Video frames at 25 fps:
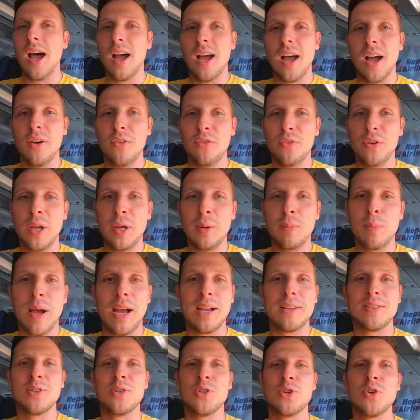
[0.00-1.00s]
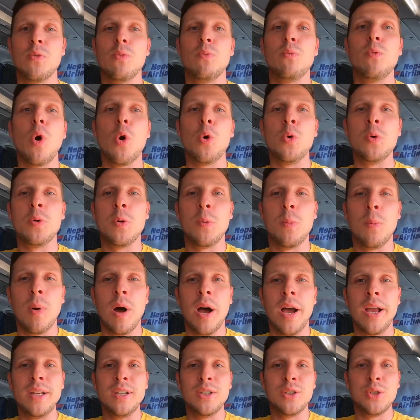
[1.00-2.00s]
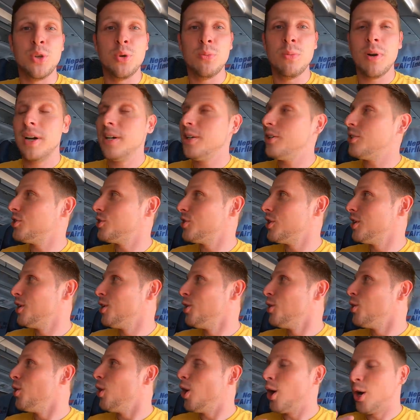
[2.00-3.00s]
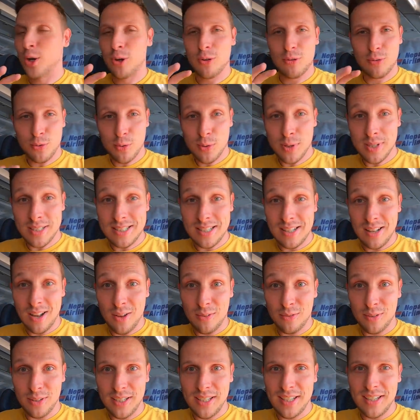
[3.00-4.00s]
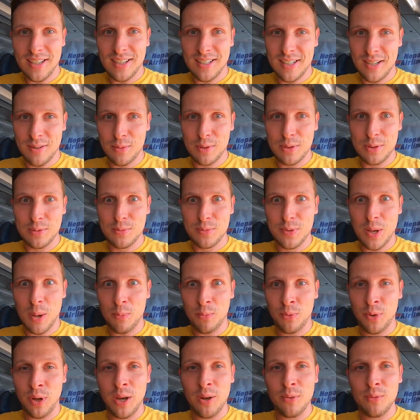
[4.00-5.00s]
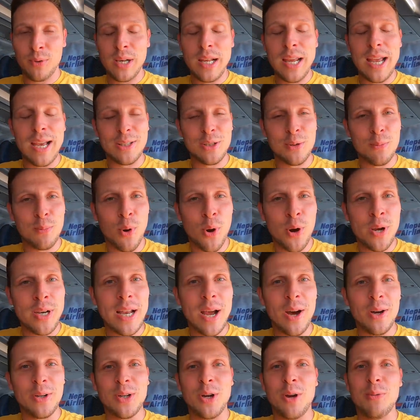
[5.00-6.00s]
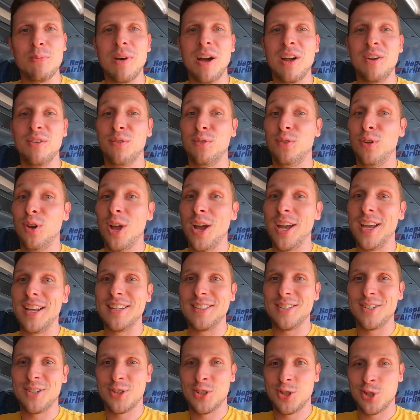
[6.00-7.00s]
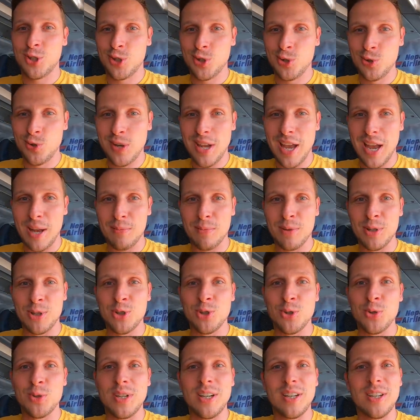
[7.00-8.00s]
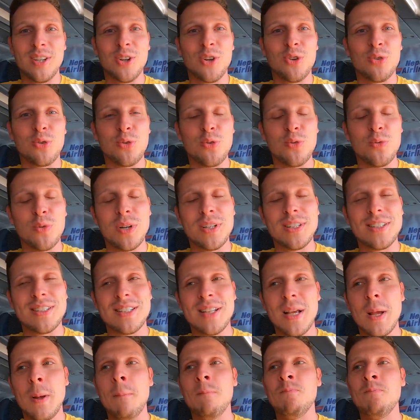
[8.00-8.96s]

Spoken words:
I think passenger won't mind too much. The crew is lovely, and that was something I really had to point out on my flight to Kathmandu, that the crew was